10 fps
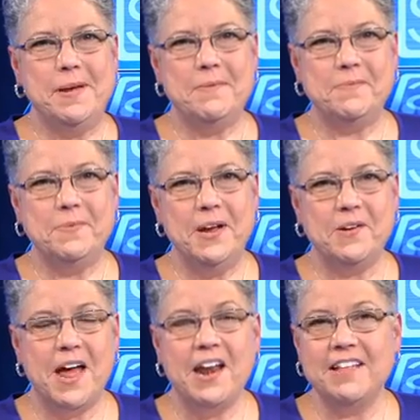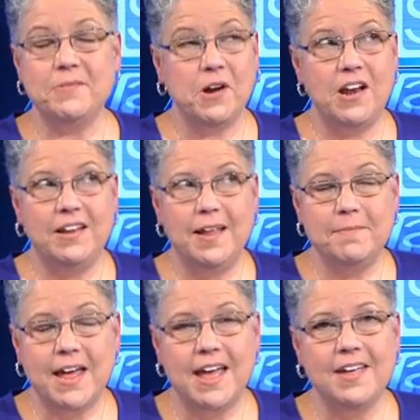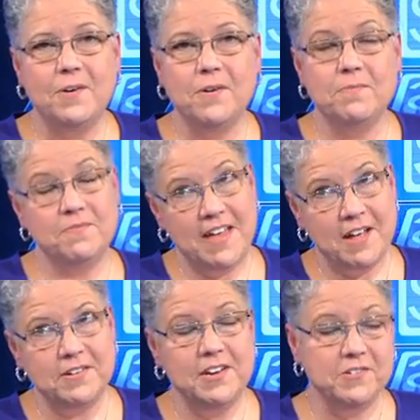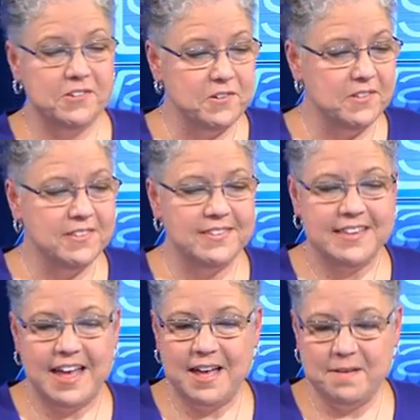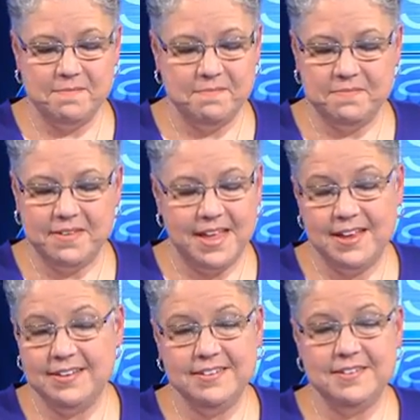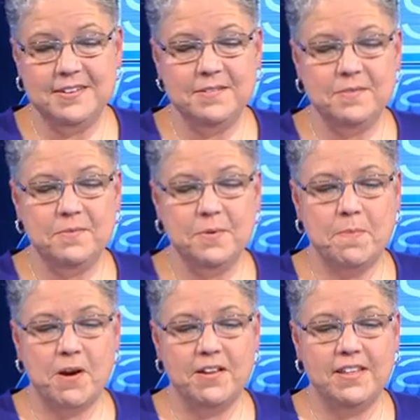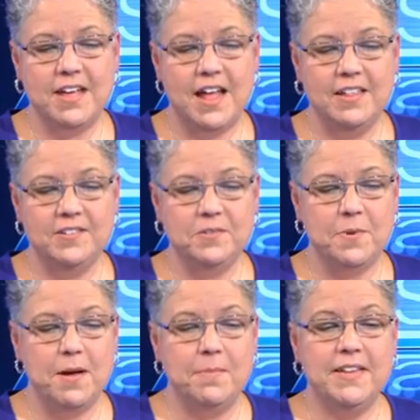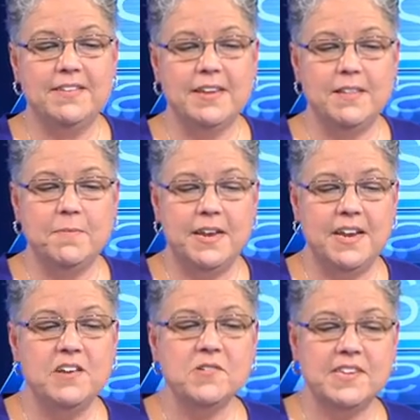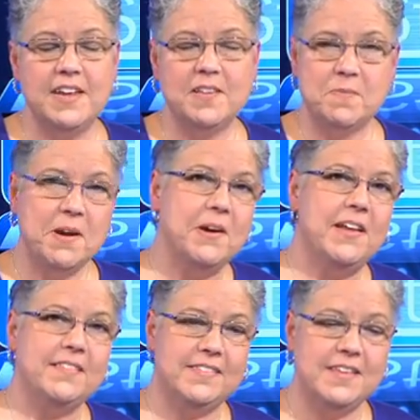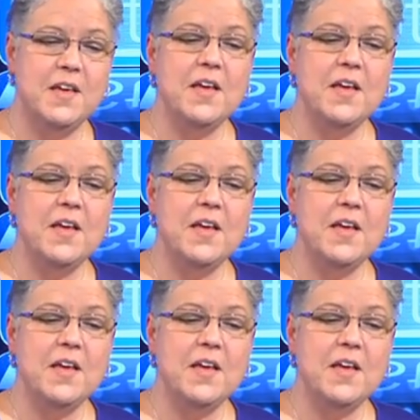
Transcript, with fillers: But we are not, we're all alumni or faculty or students, um, and we're part of the college as well. But it's, it's been an interesting experience